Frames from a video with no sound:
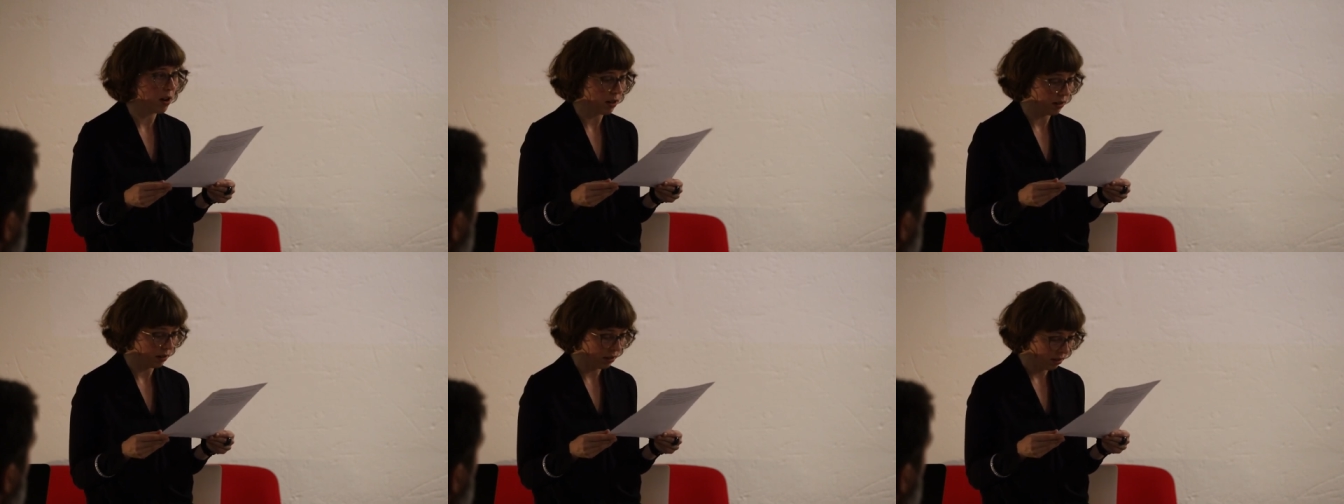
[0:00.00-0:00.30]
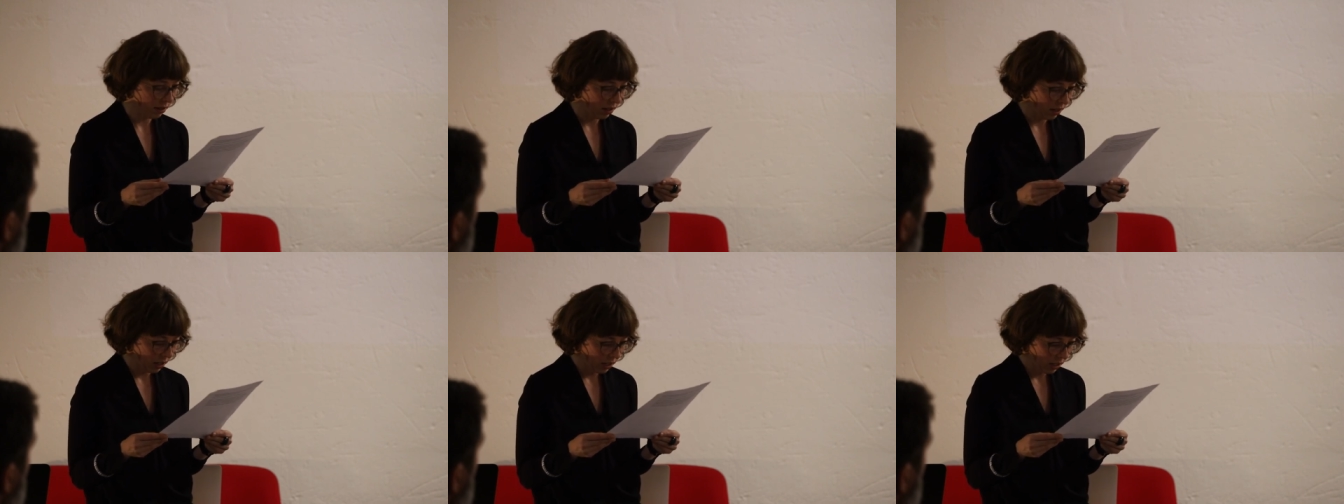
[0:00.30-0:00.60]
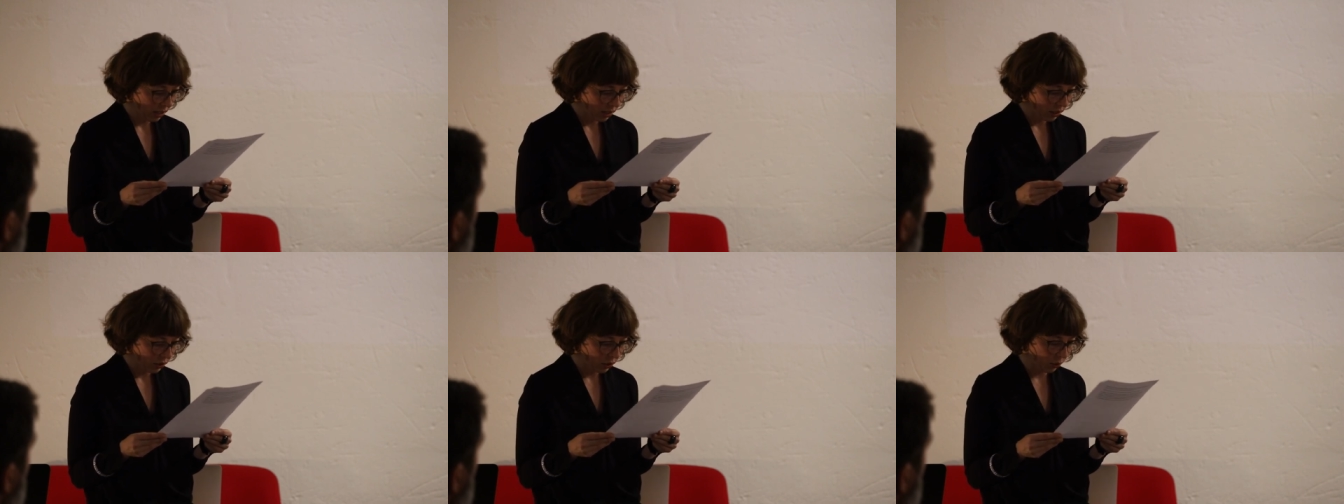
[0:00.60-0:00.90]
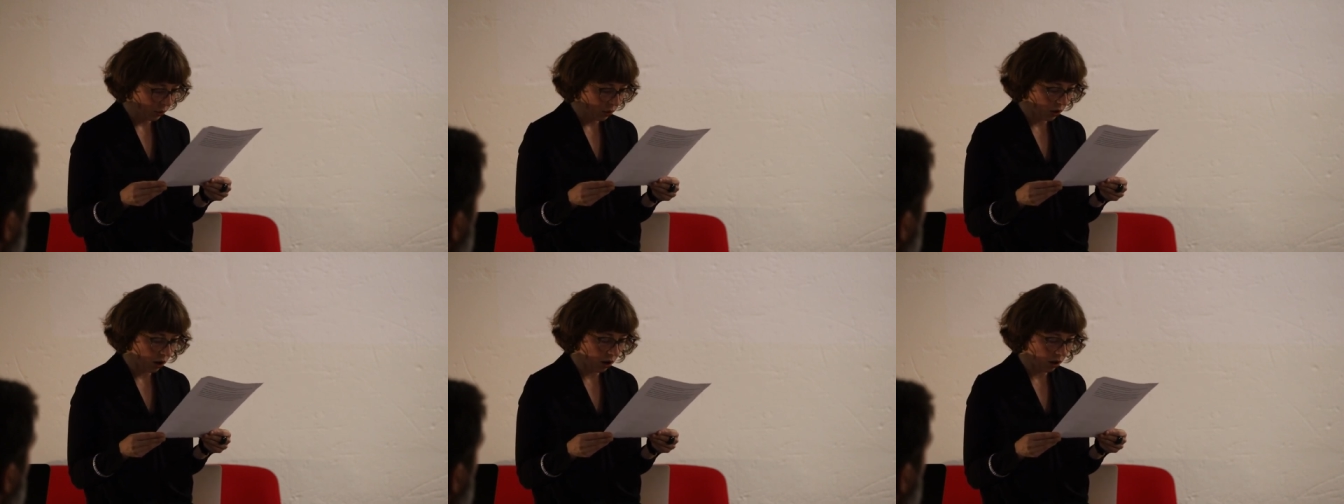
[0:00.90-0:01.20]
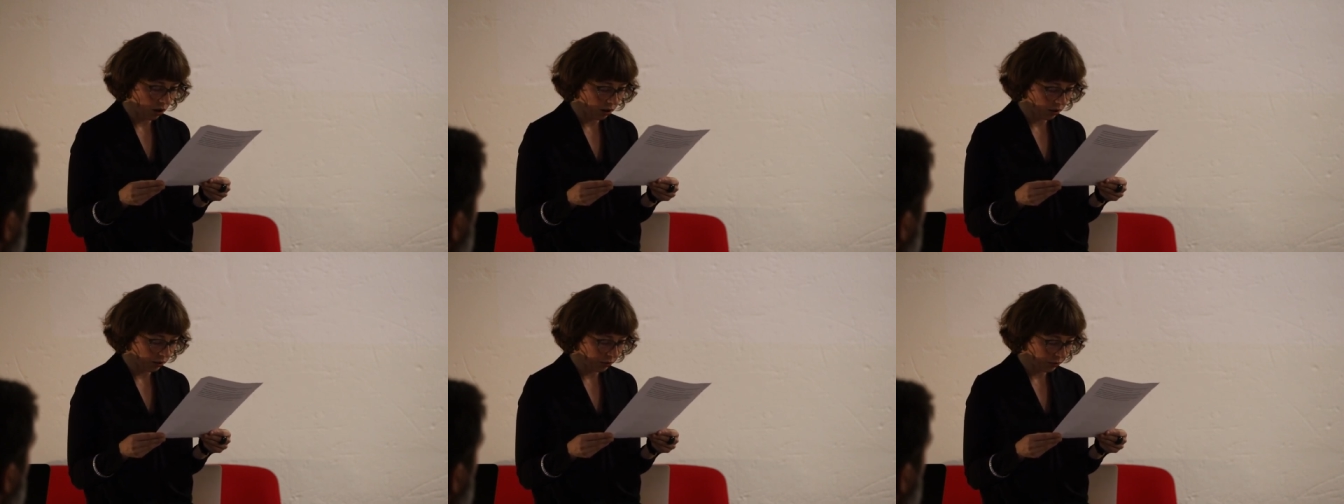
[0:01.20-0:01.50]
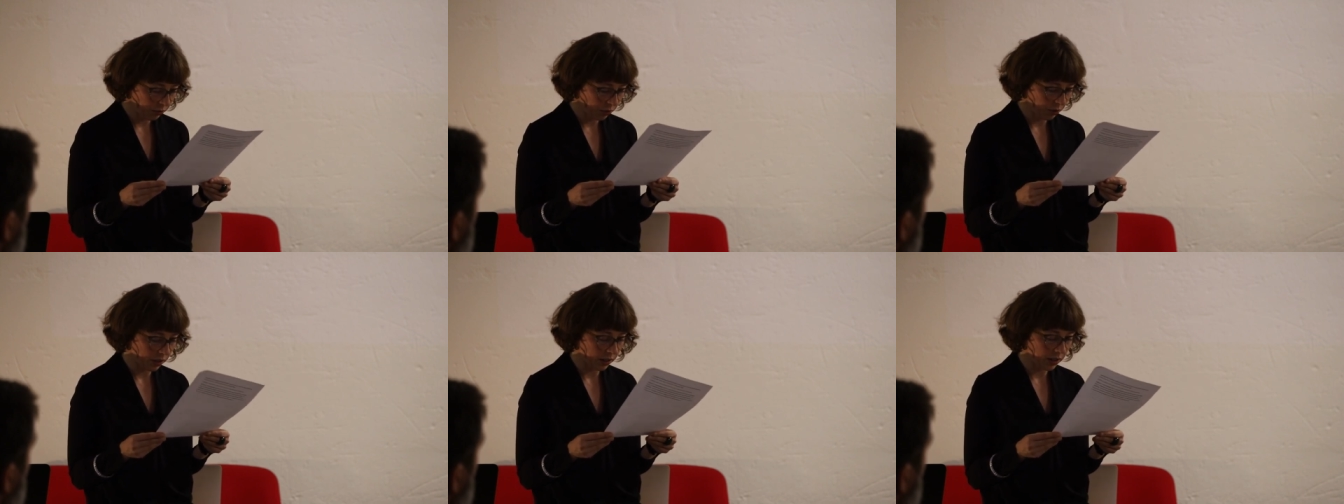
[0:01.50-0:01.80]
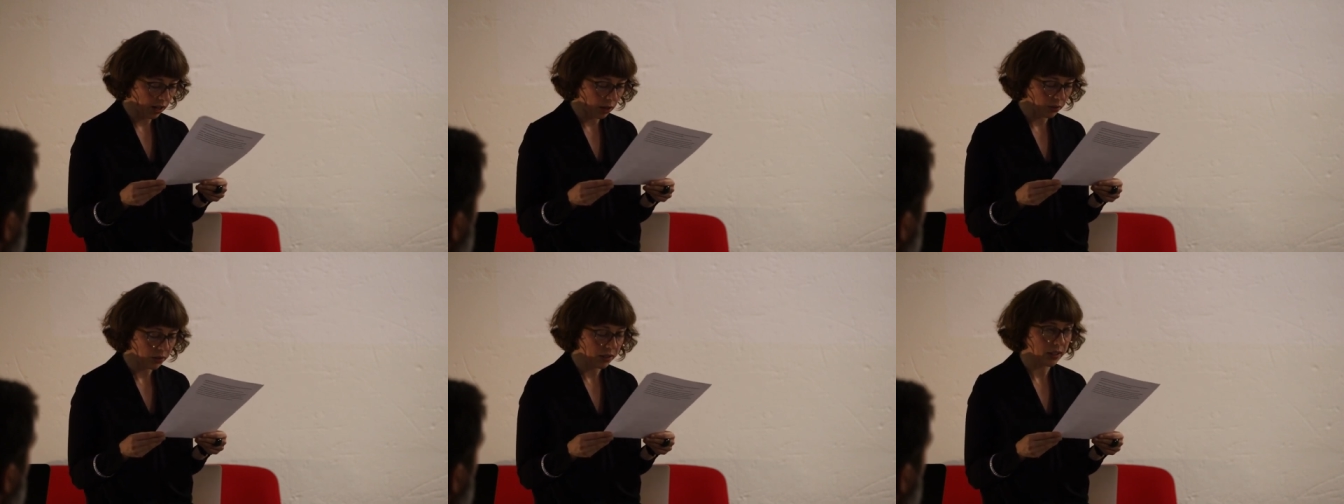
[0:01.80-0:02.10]
one to call for
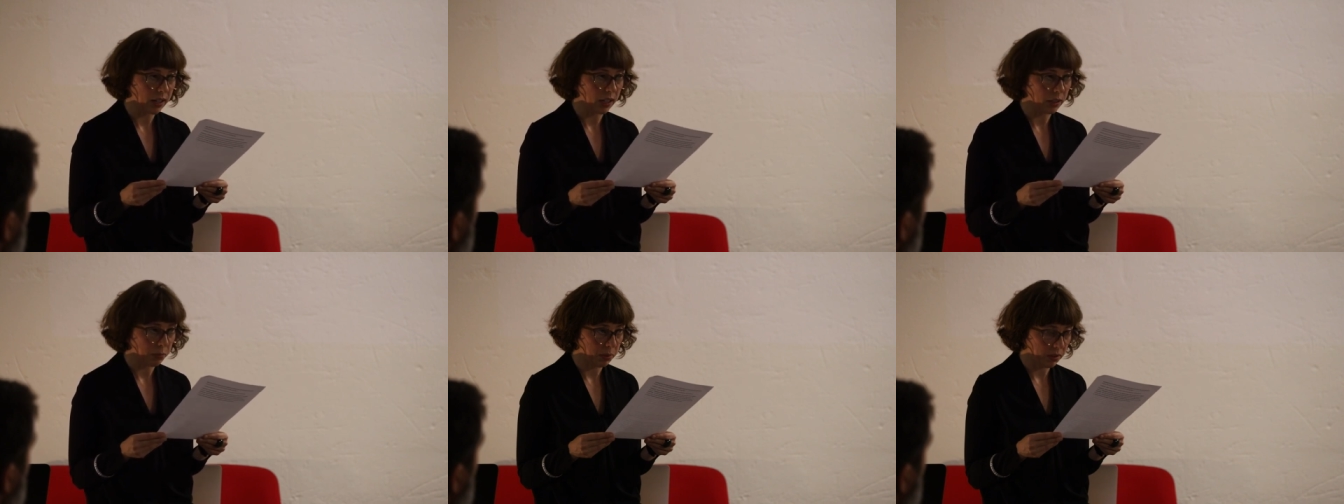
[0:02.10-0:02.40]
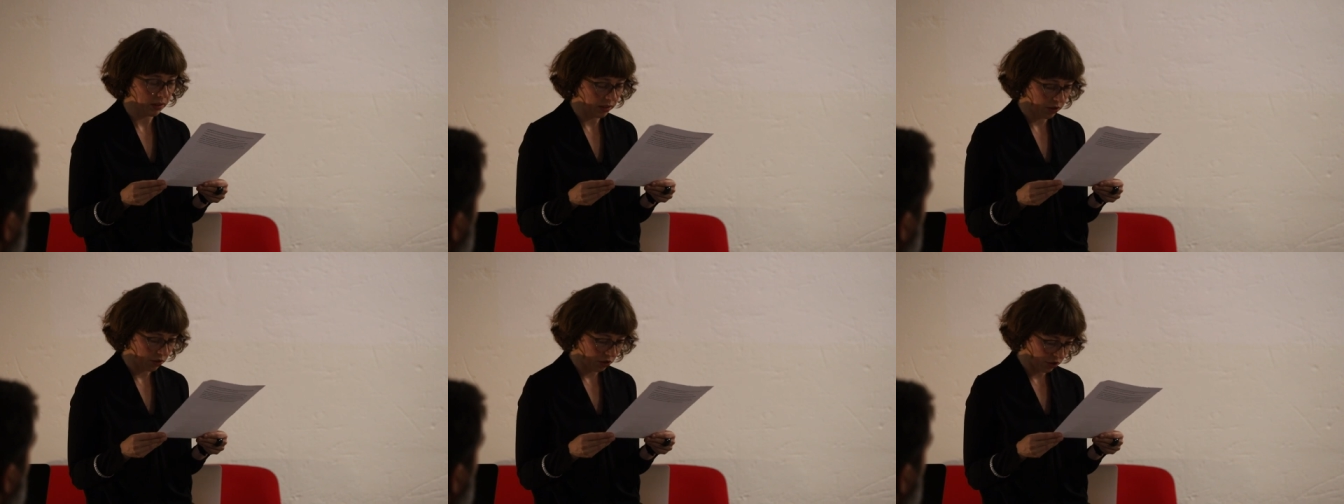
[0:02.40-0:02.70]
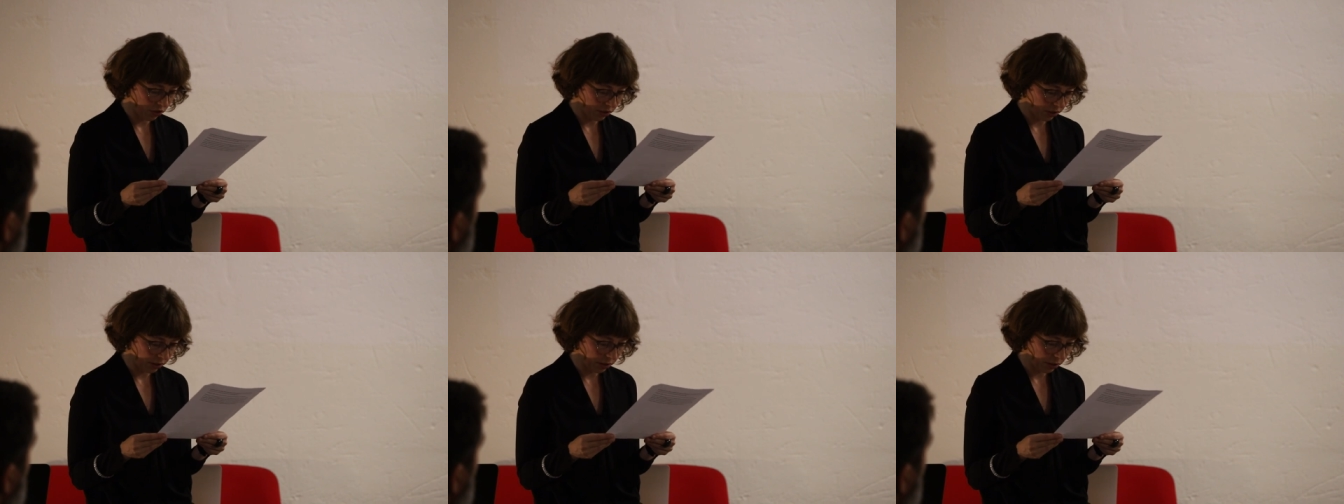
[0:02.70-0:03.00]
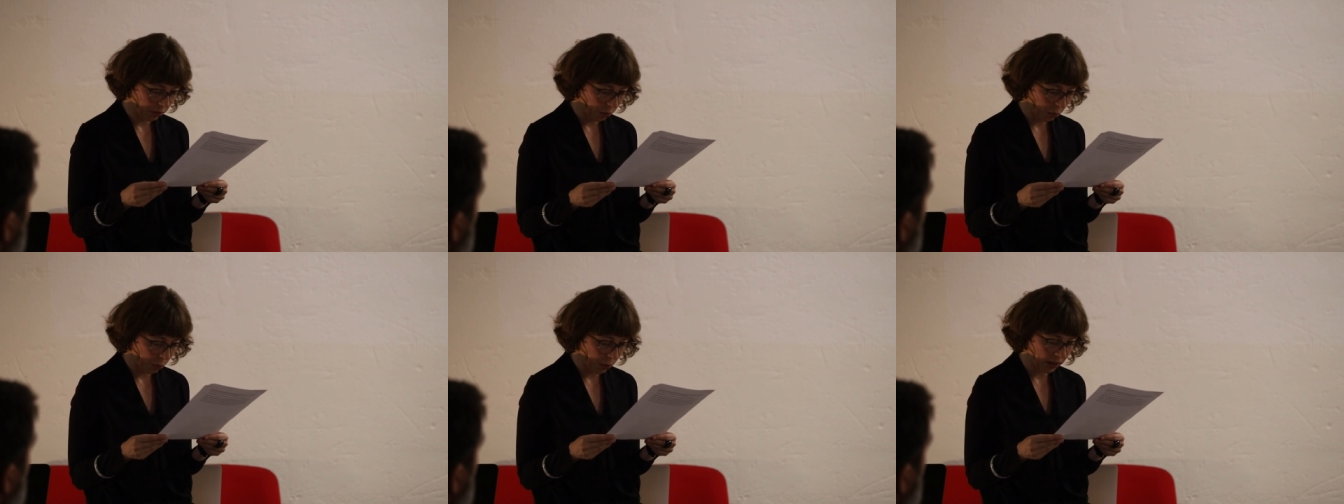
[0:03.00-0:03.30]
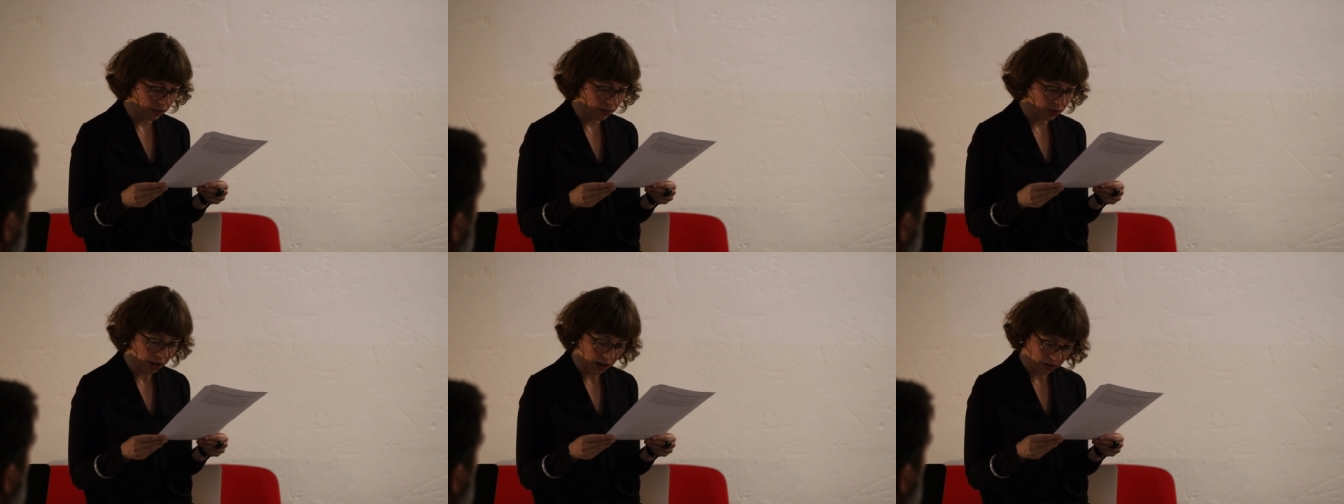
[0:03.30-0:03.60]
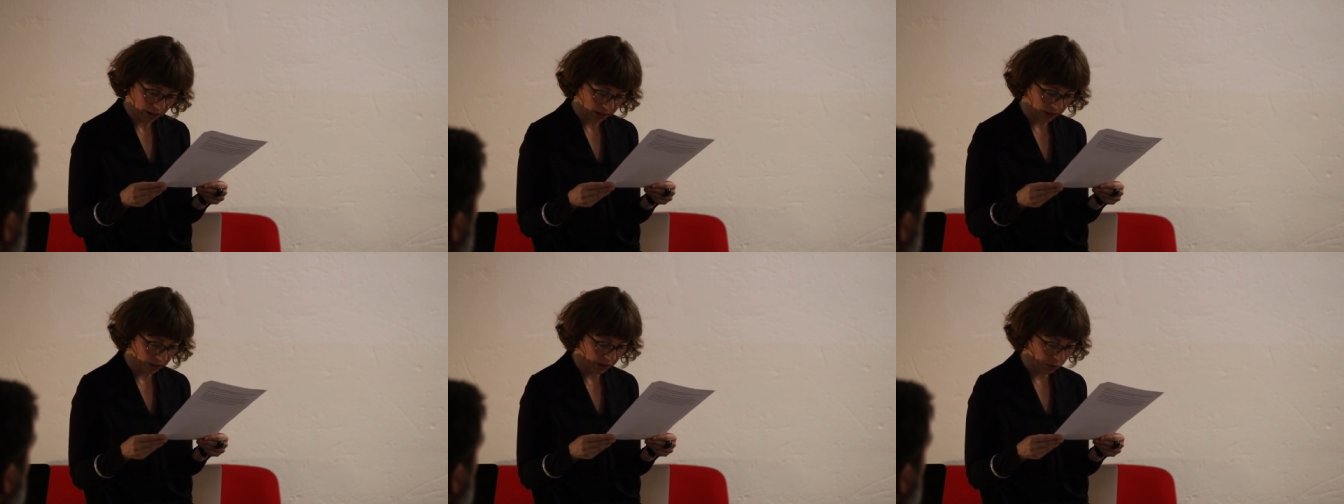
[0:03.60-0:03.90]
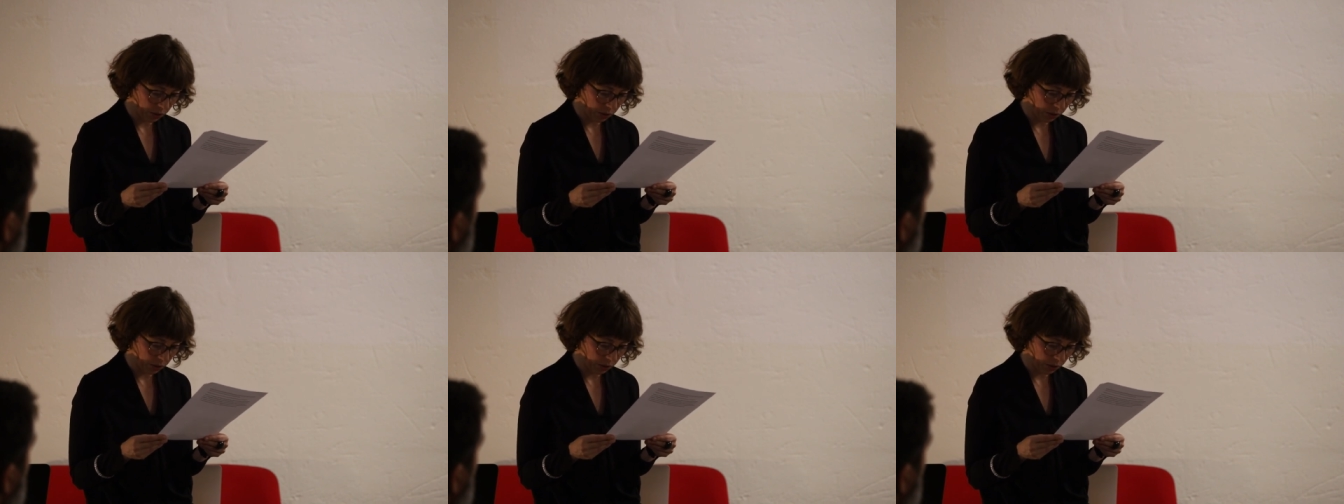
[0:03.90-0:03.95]
an outside position when there is